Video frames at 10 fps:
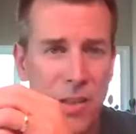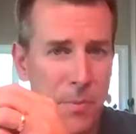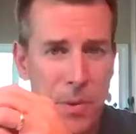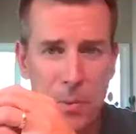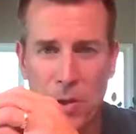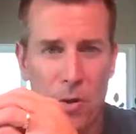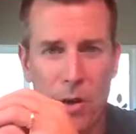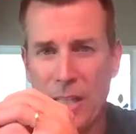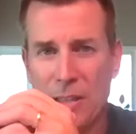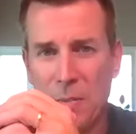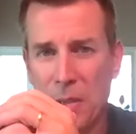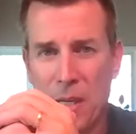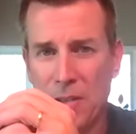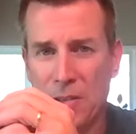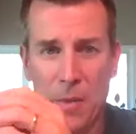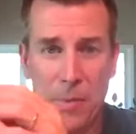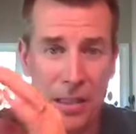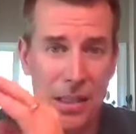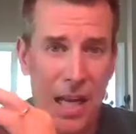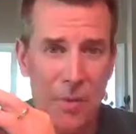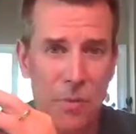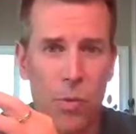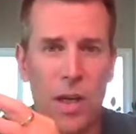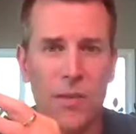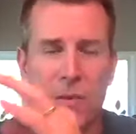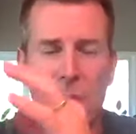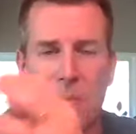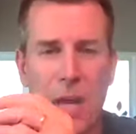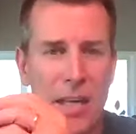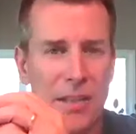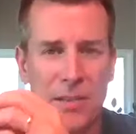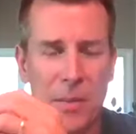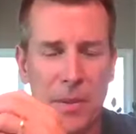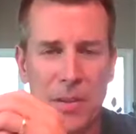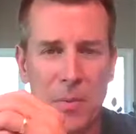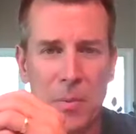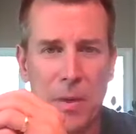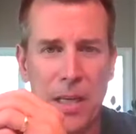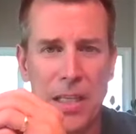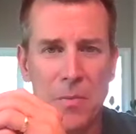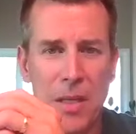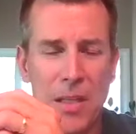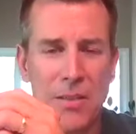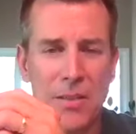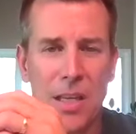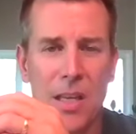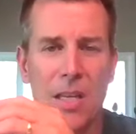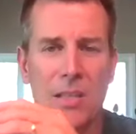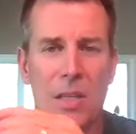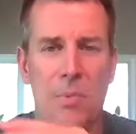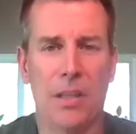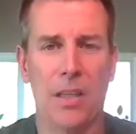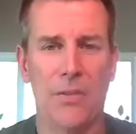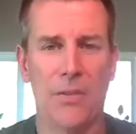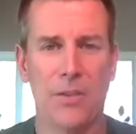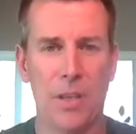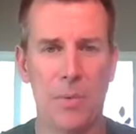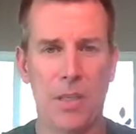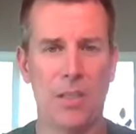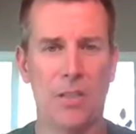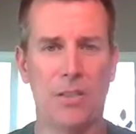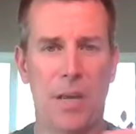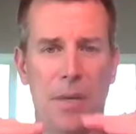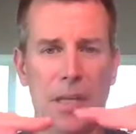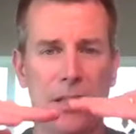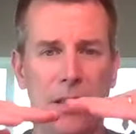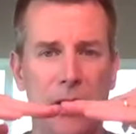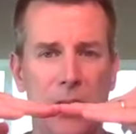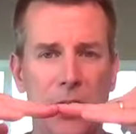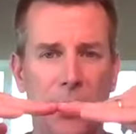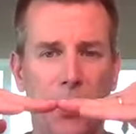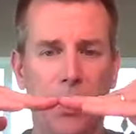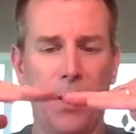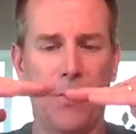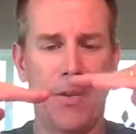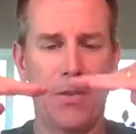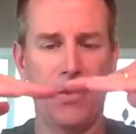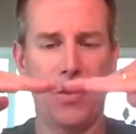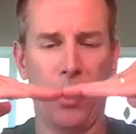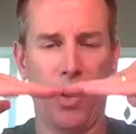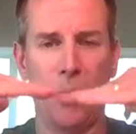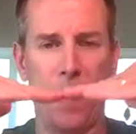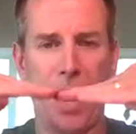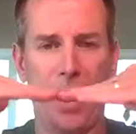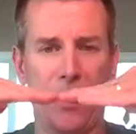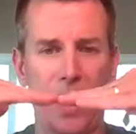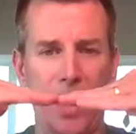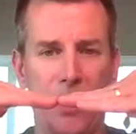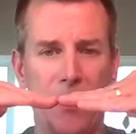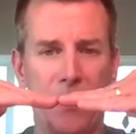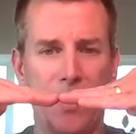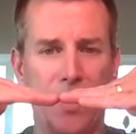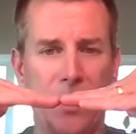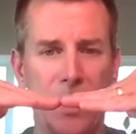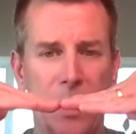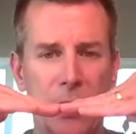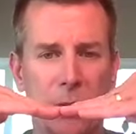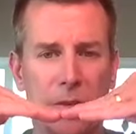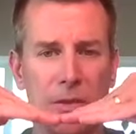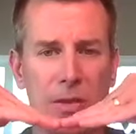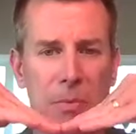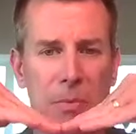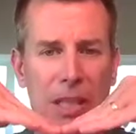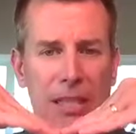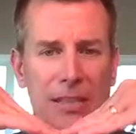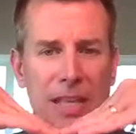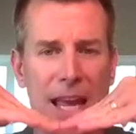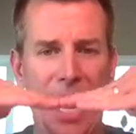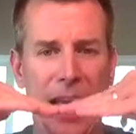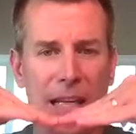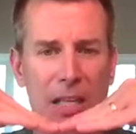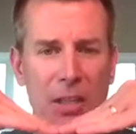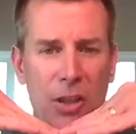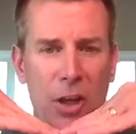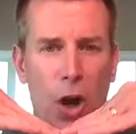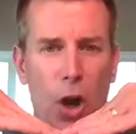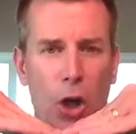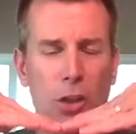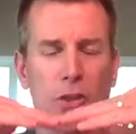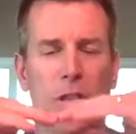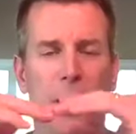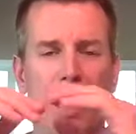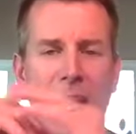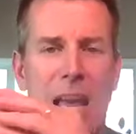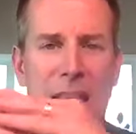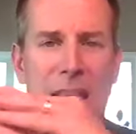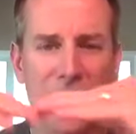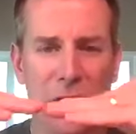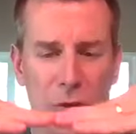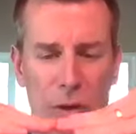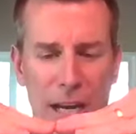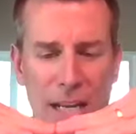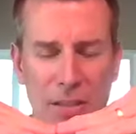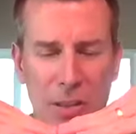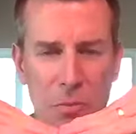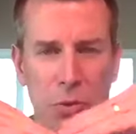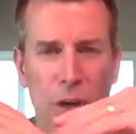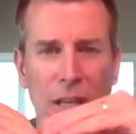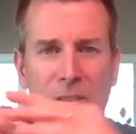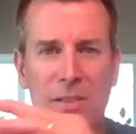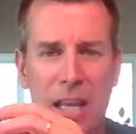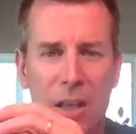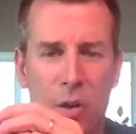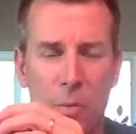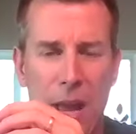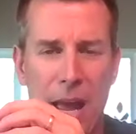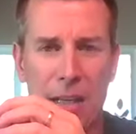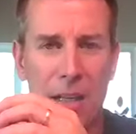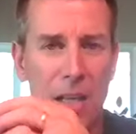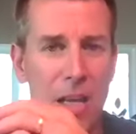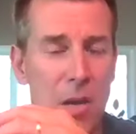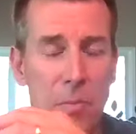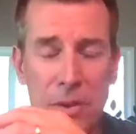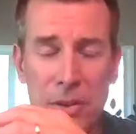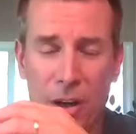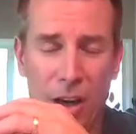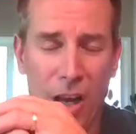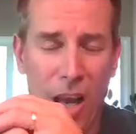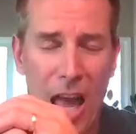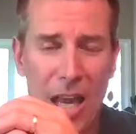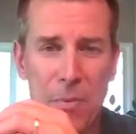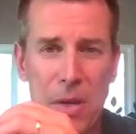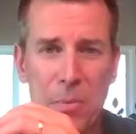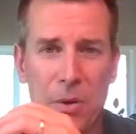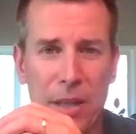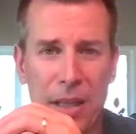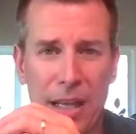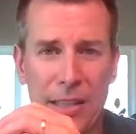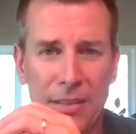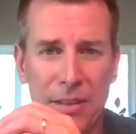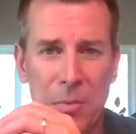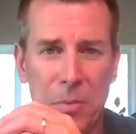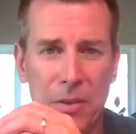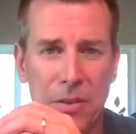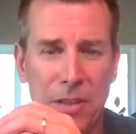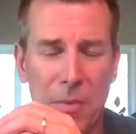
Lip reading: Some people don't like sleeping on their stomach, and I'm one of them. I'm not a stomach sleeper by any means. Typically, if you're sleeping on your stomach, if this is your low back right here, and then you'll typically sag and you're going to arch, and that strains and compresses that low back. But there are a lot of people that like to sleep on their